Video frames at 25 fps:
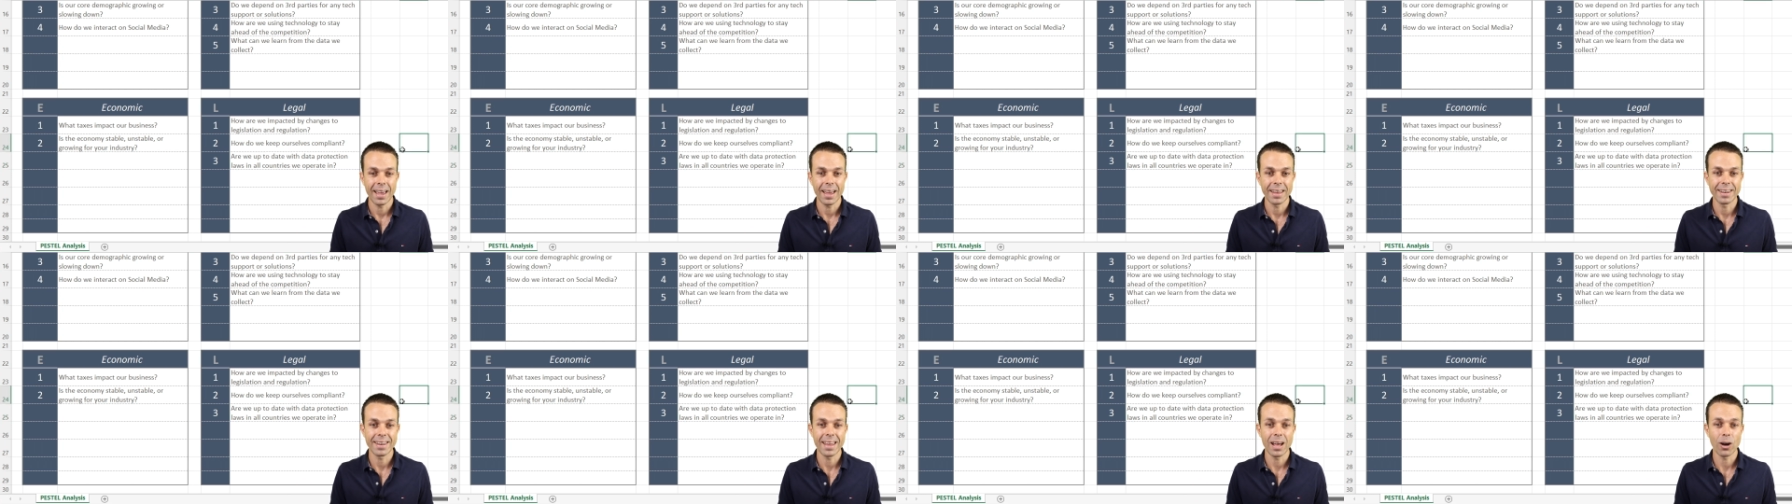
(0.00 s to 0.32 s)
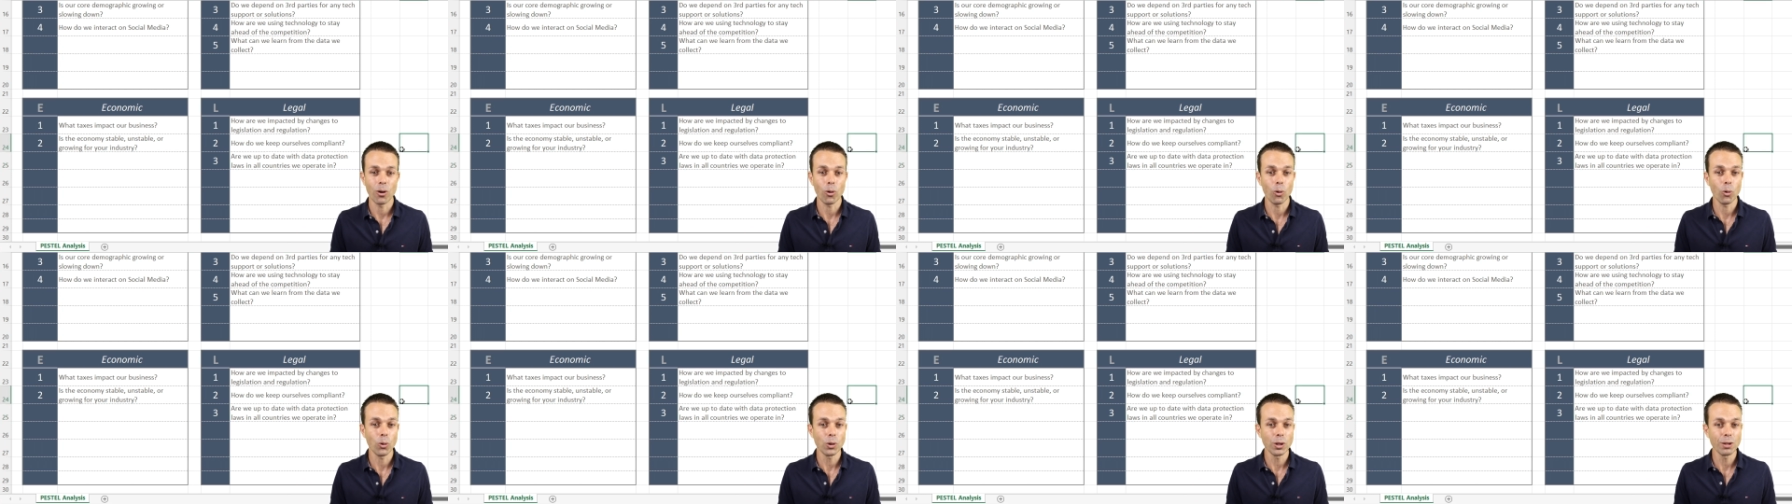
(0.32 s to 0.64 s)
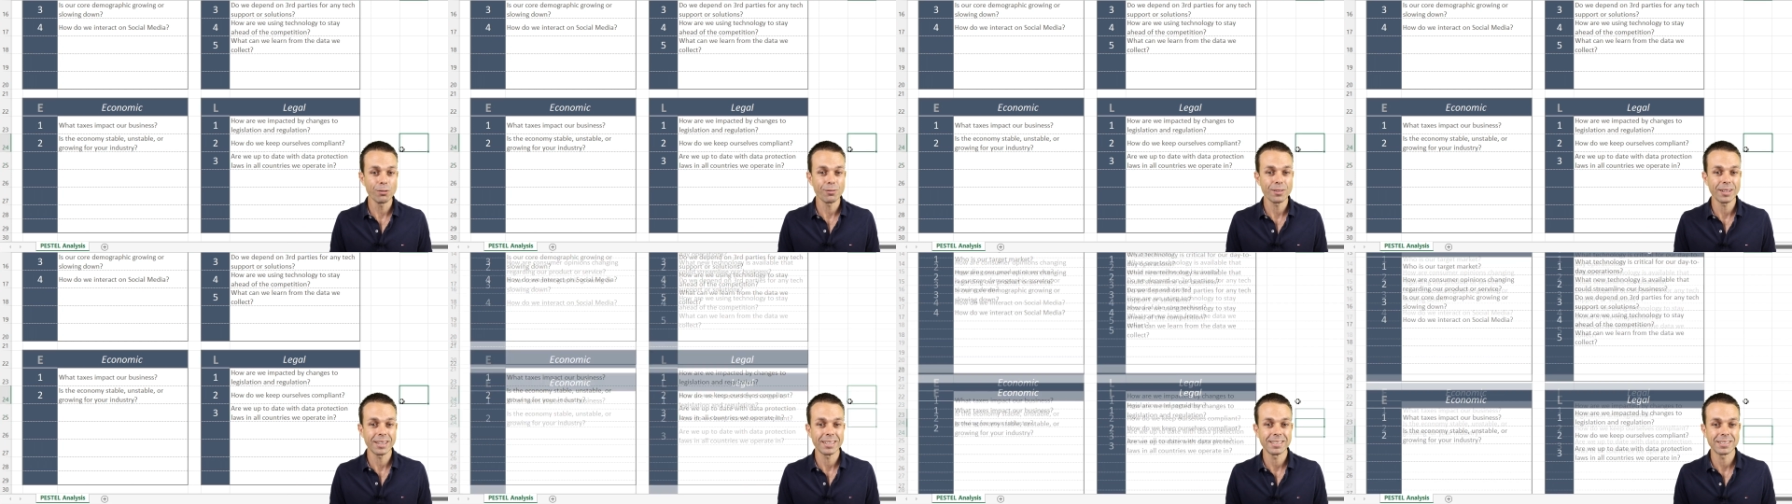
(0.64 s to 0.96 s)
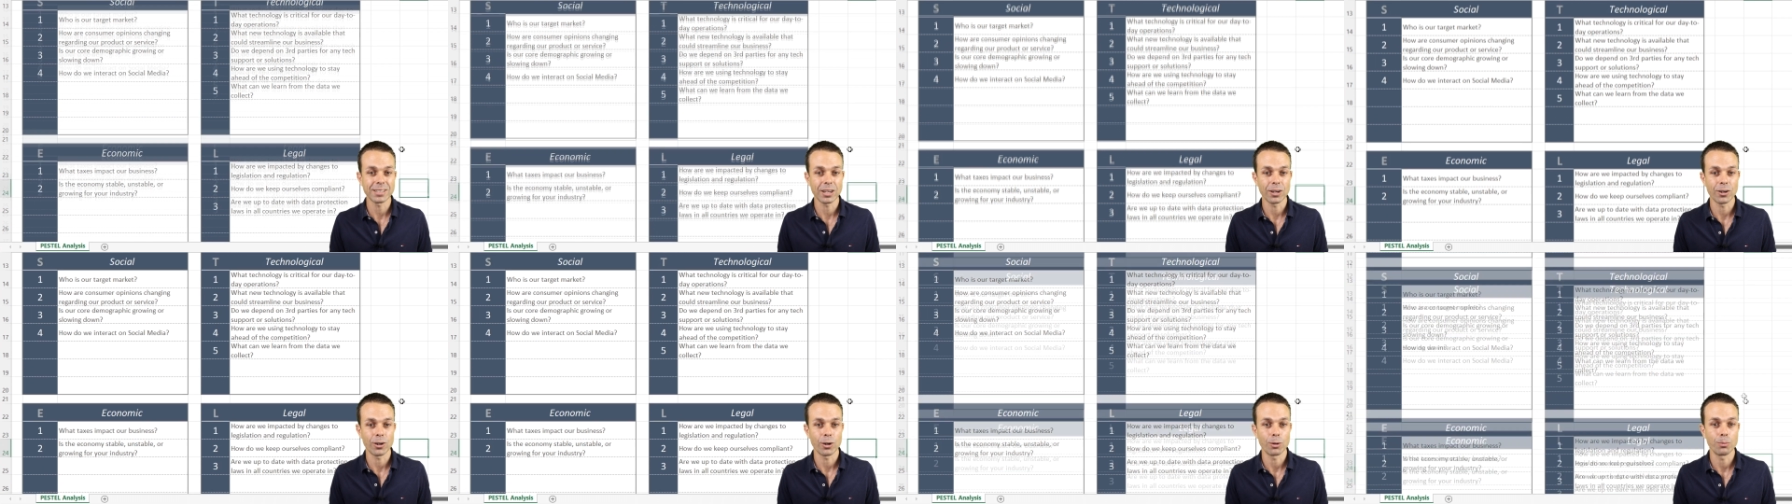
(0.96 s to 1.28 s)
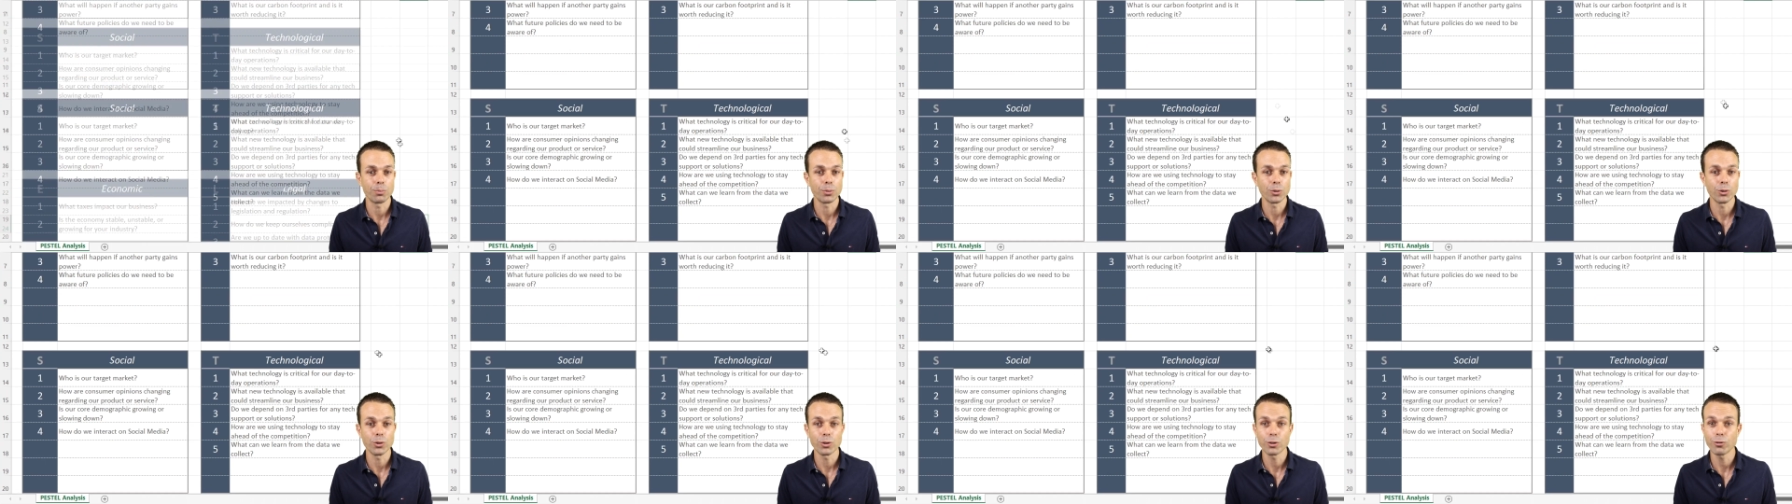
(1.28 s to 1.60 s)
And now all of these are a
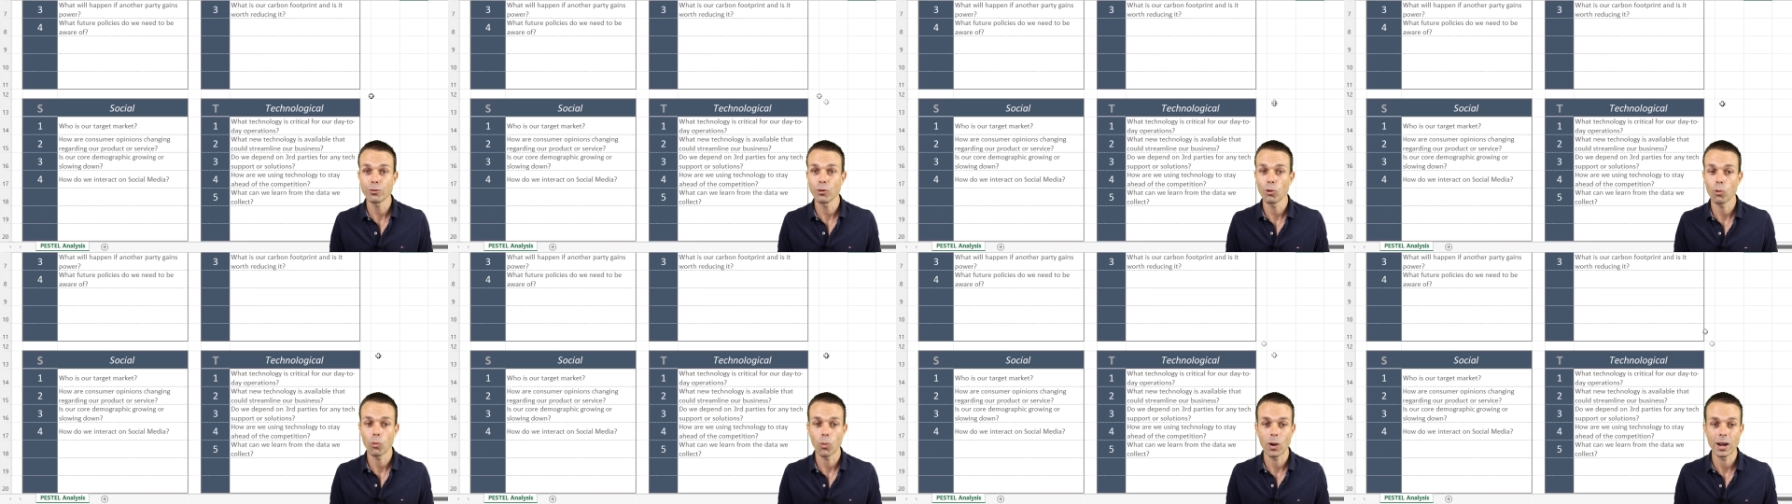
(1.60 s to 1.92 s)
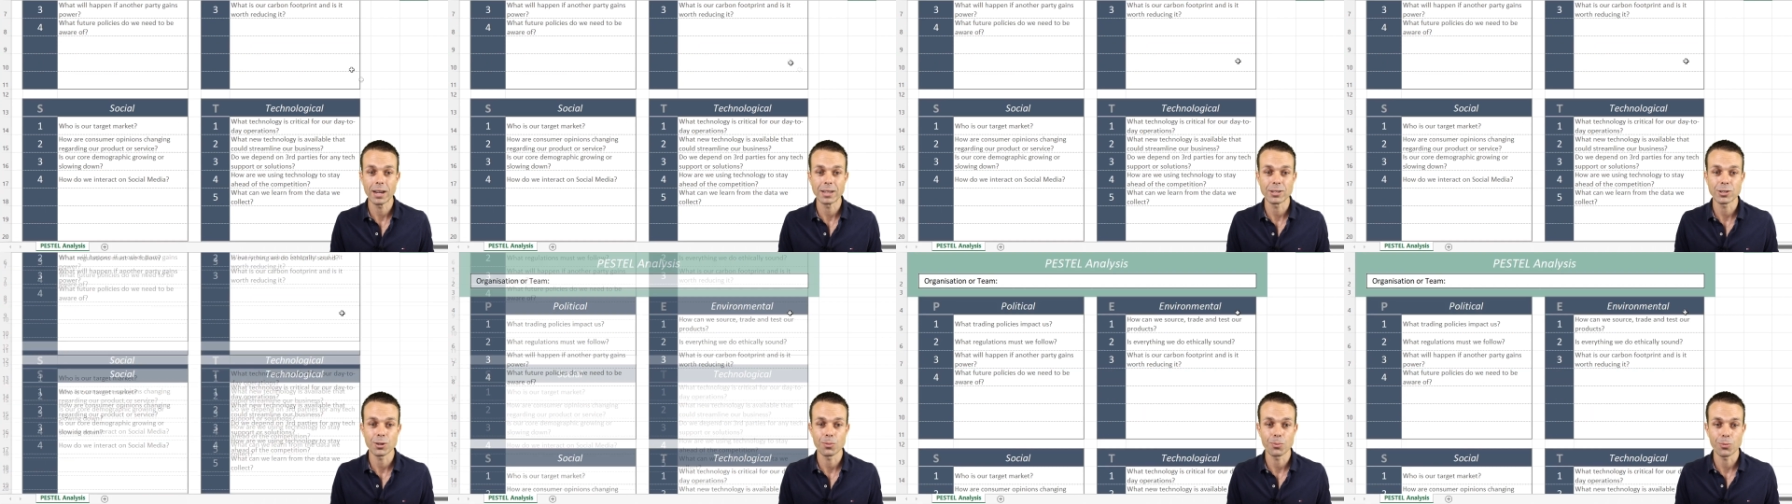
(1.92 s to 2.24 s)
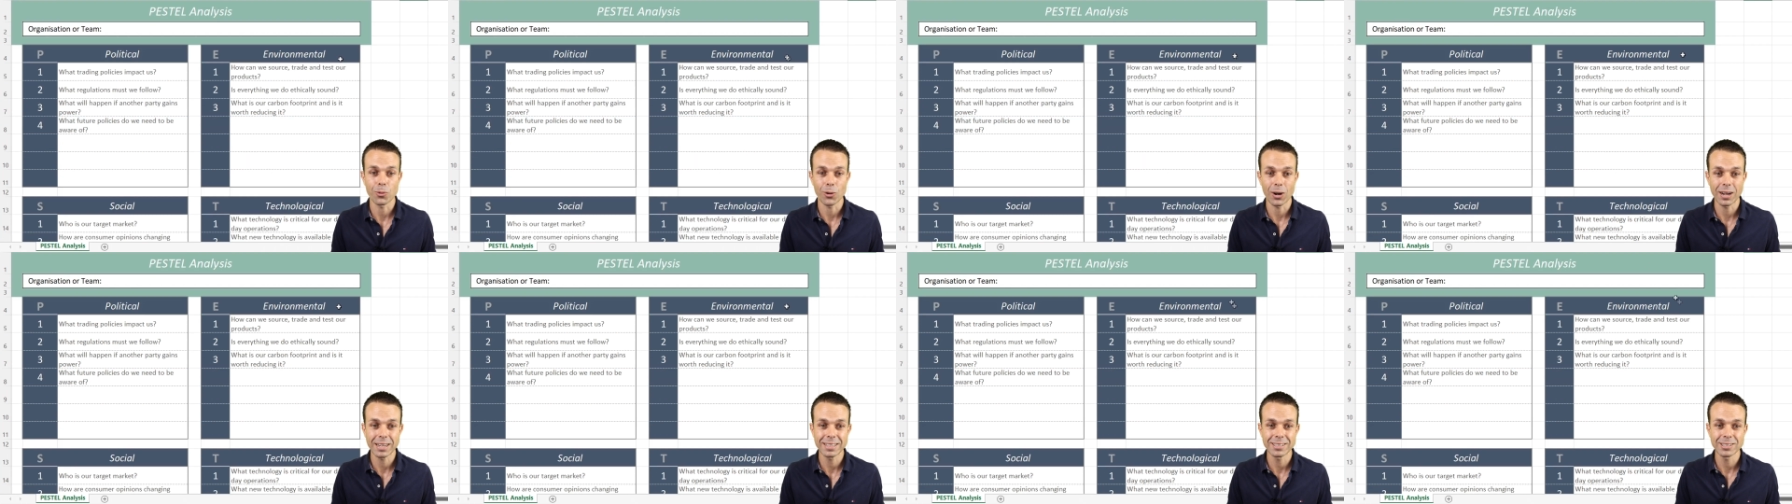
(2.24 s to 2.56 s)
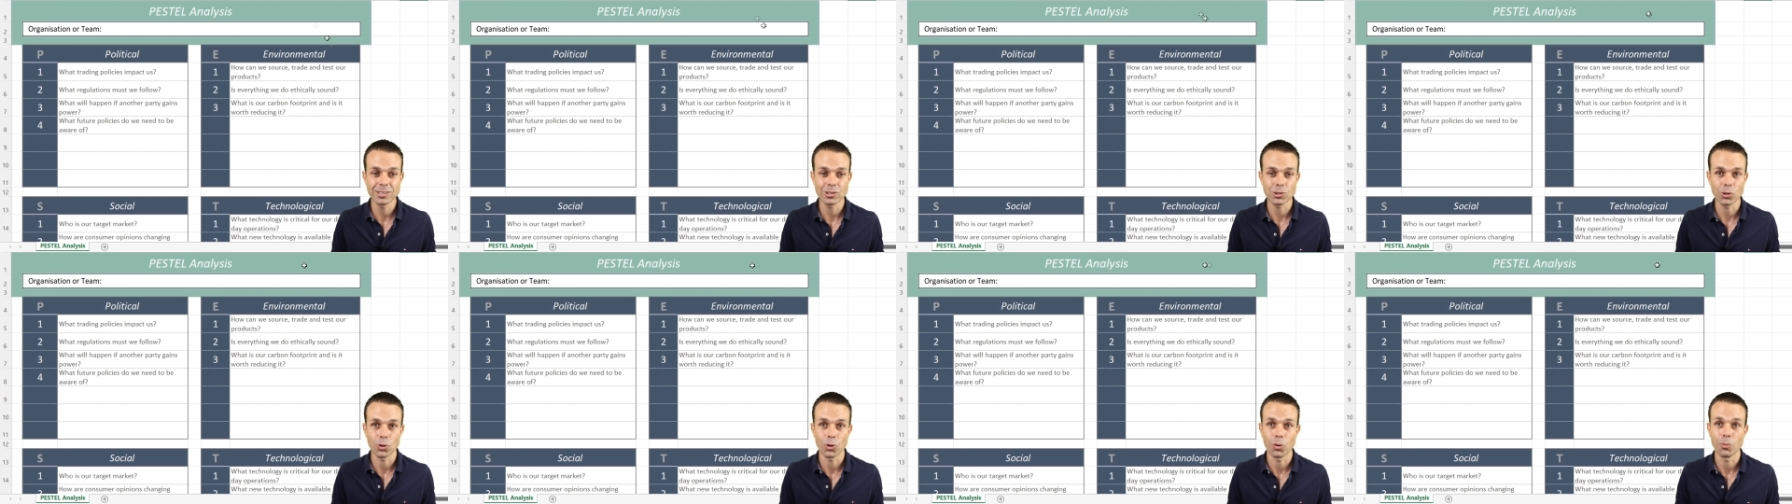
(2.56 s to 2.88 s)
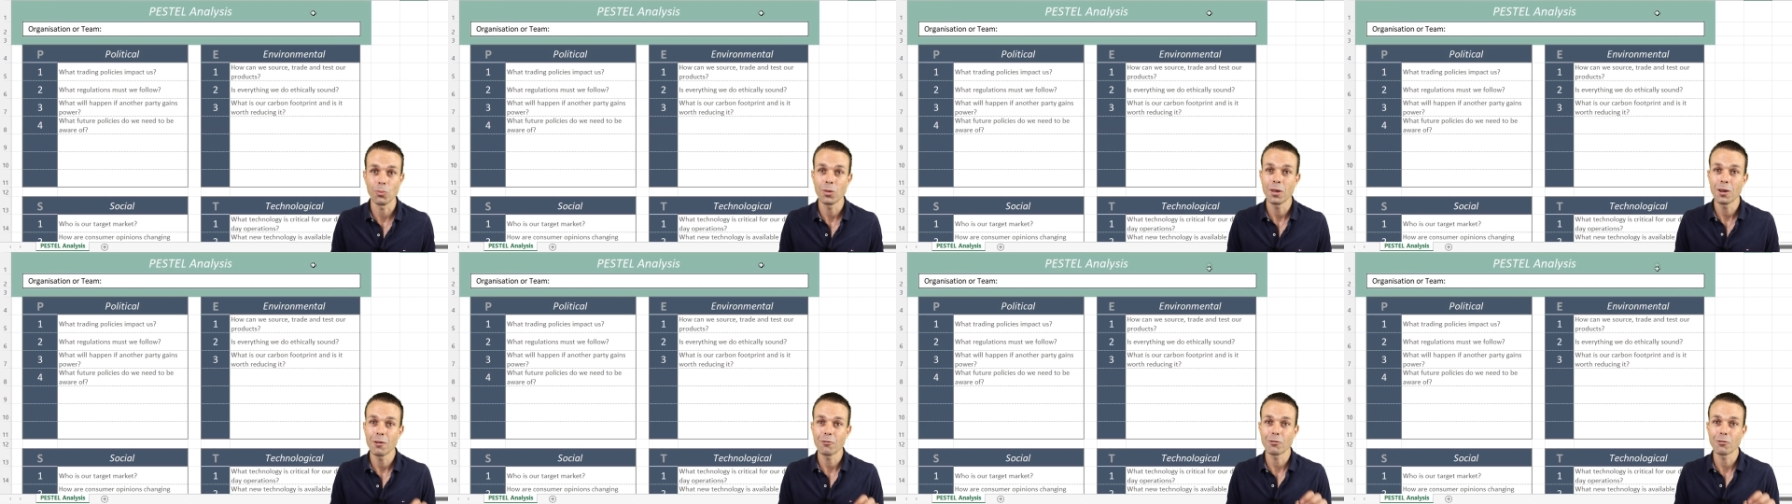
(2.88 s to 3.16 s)
beautiful way to brainstorm